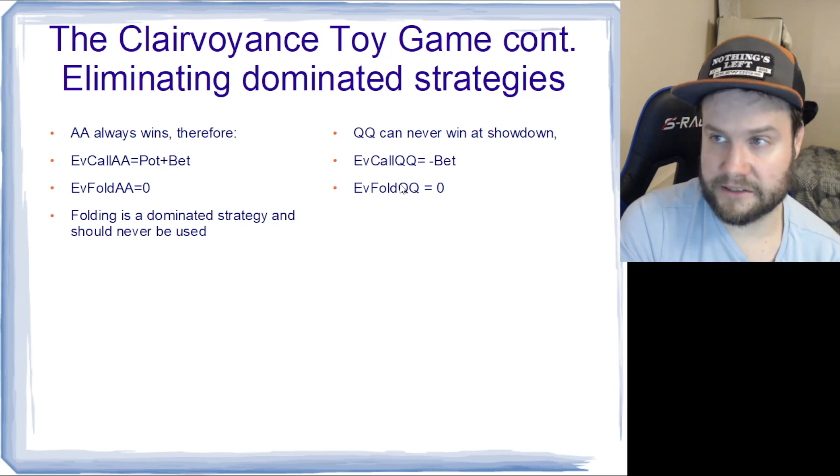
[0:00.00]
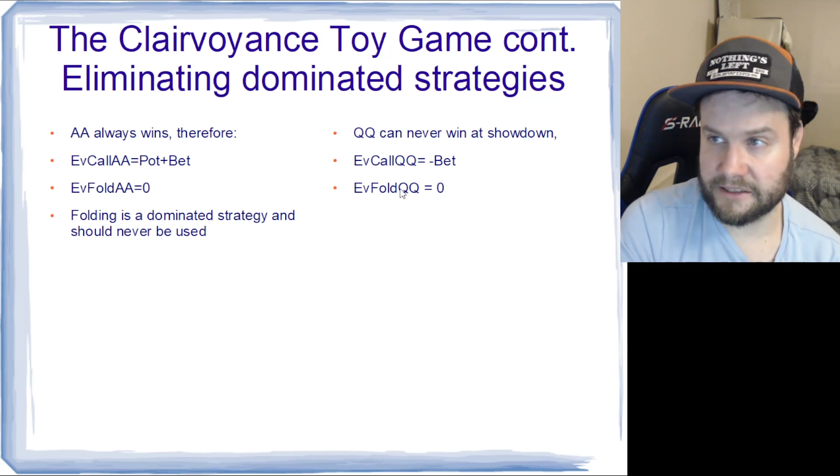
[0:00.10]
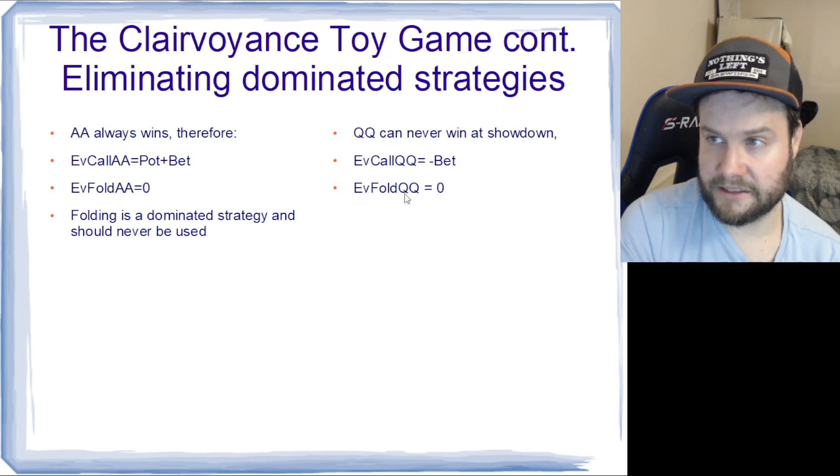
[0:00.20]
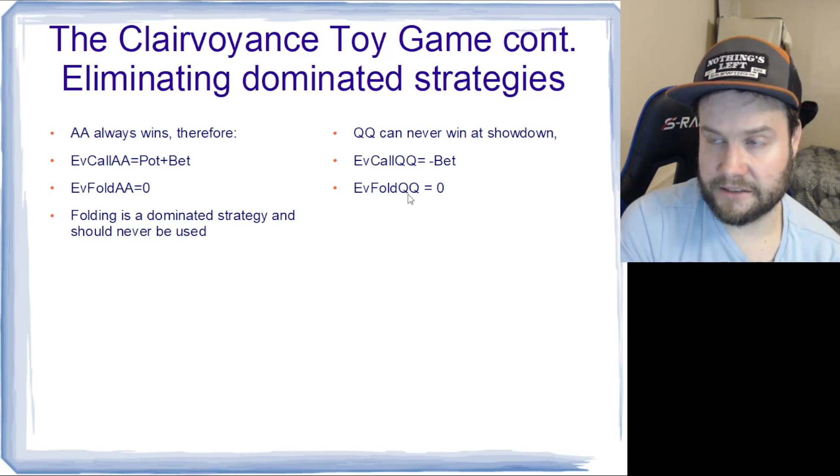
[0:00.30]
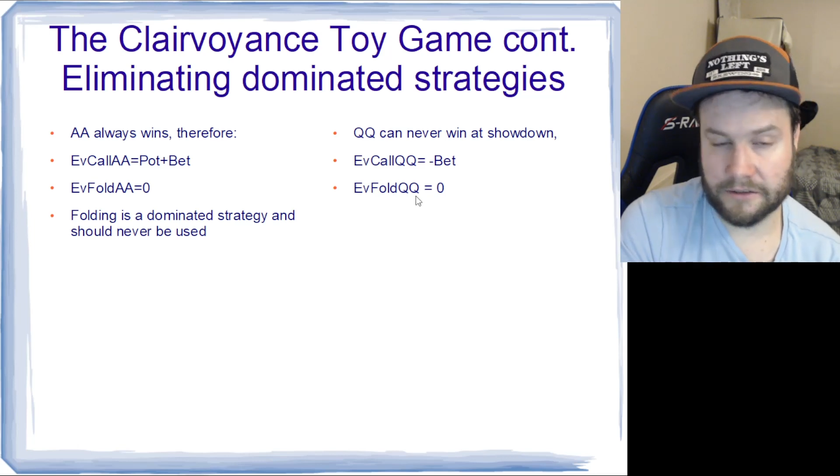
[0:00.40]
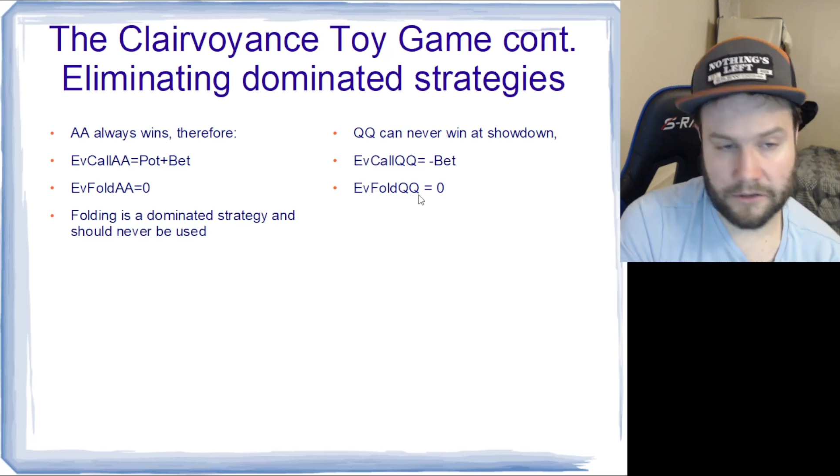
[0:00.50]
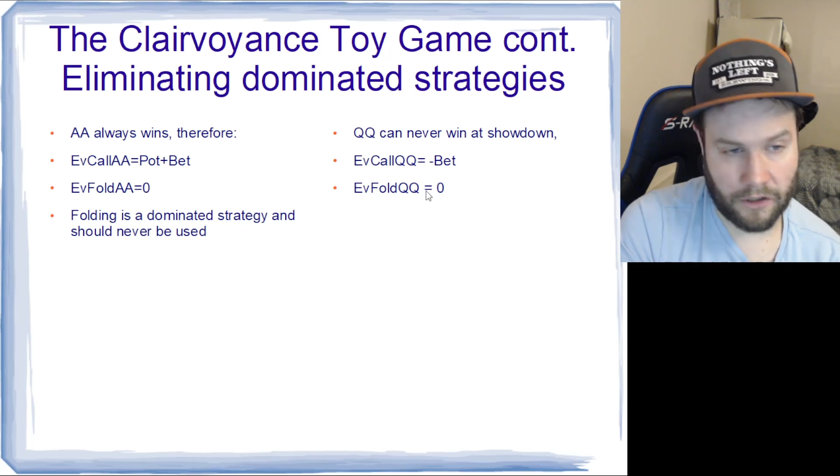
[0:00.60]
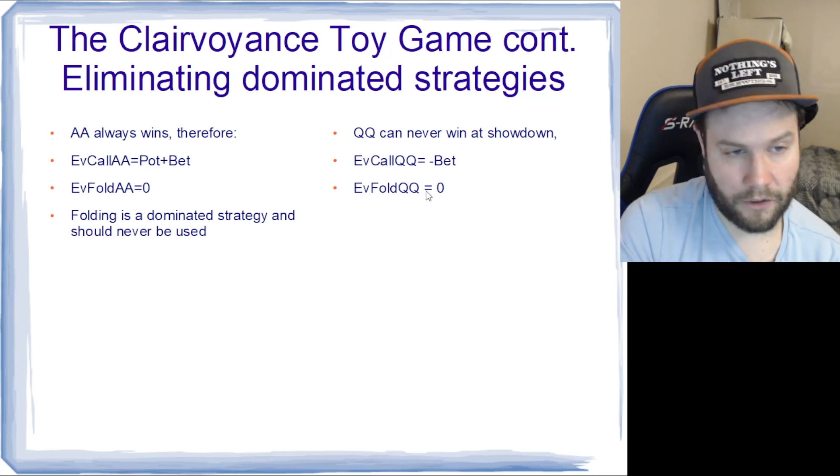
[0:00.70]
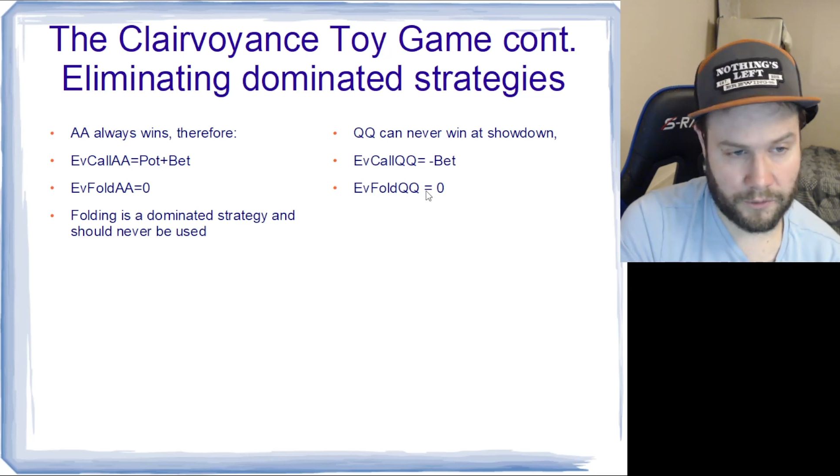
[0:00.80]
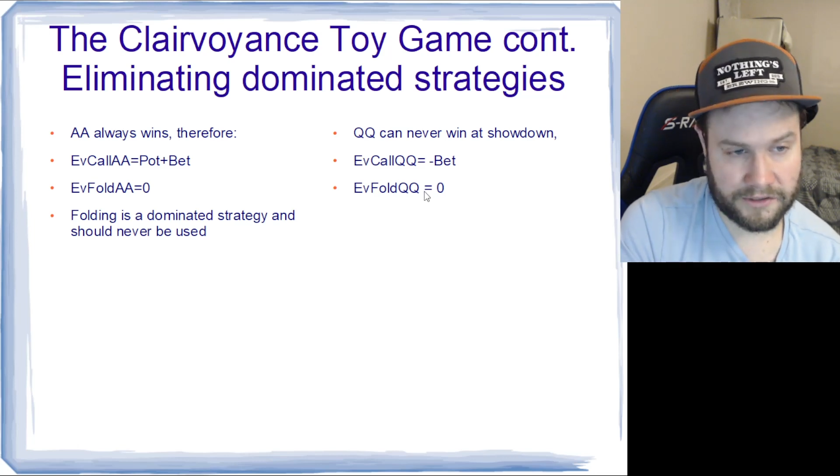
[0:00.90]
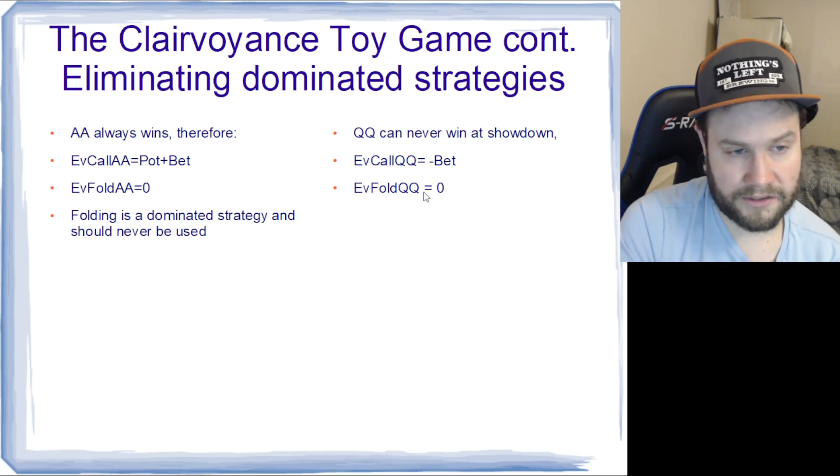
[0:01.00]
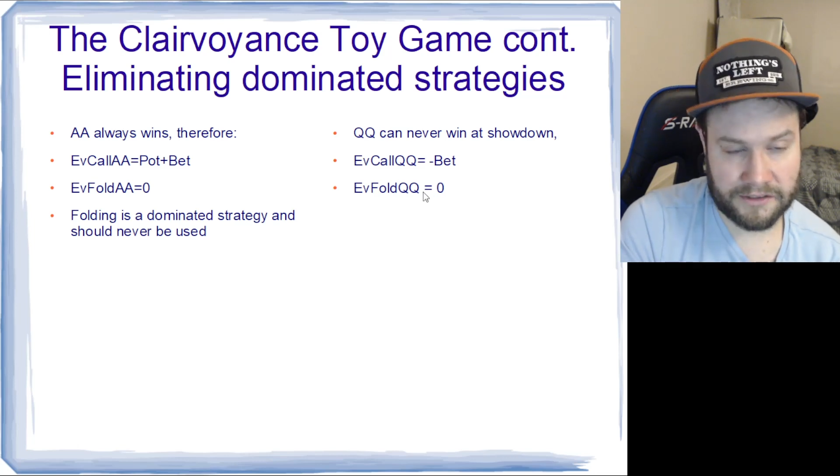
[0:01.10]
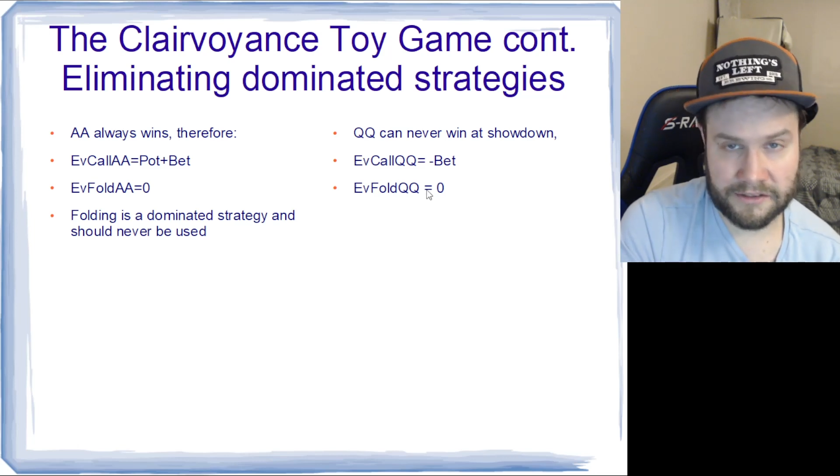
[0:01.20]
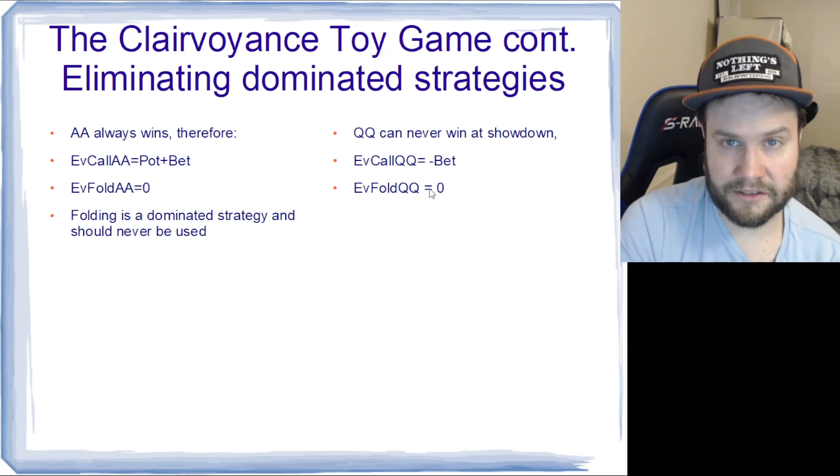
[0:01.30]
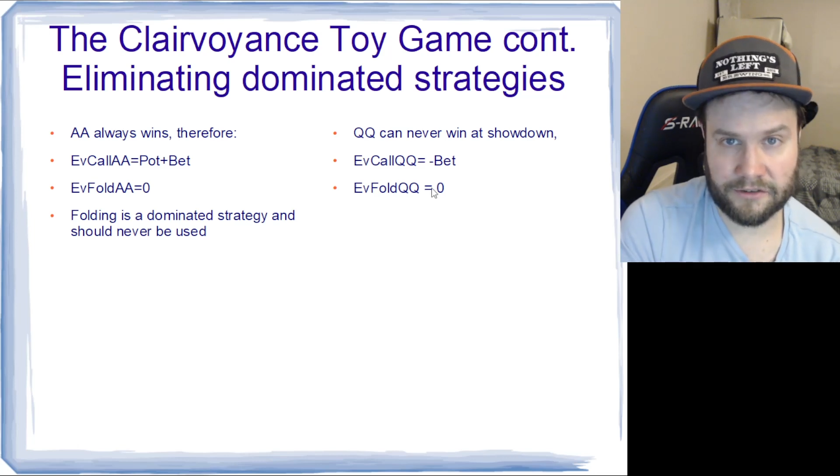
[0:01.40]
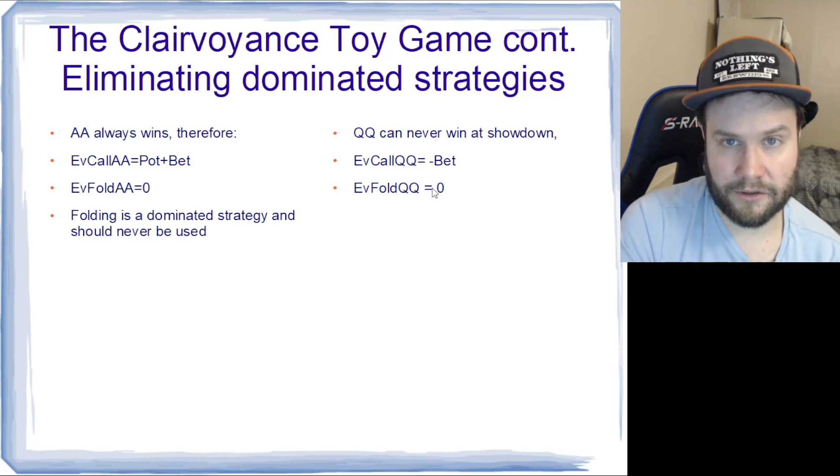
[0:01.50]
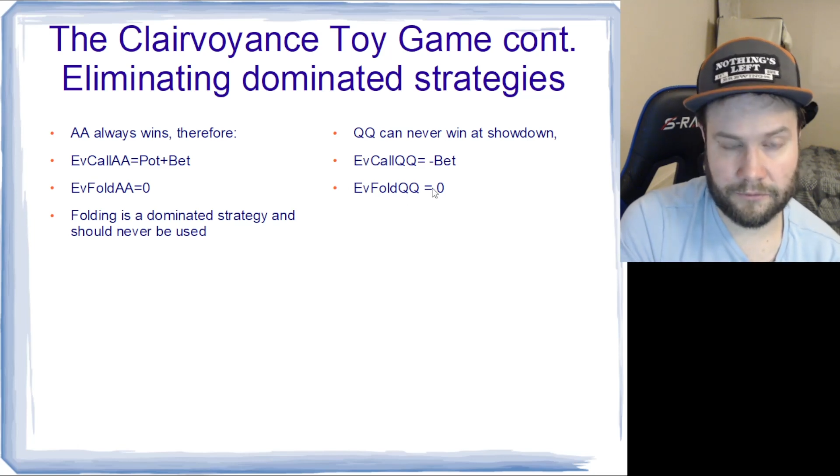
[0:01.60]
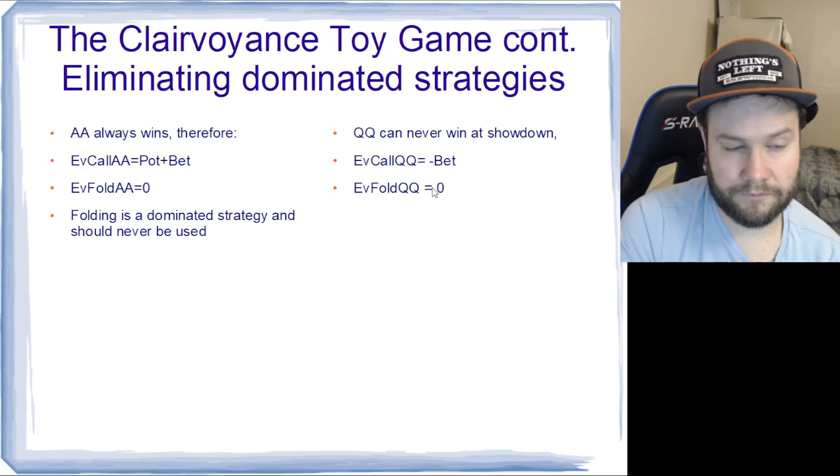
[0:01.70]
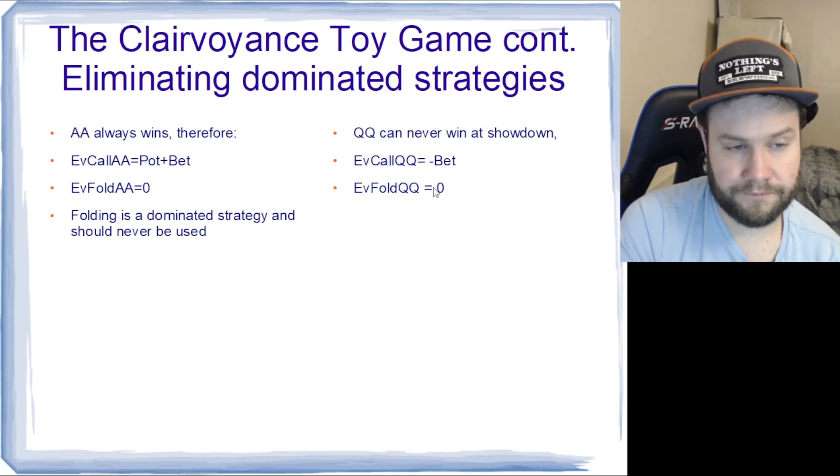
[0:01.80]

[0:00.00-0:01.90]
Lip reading: again, always 0.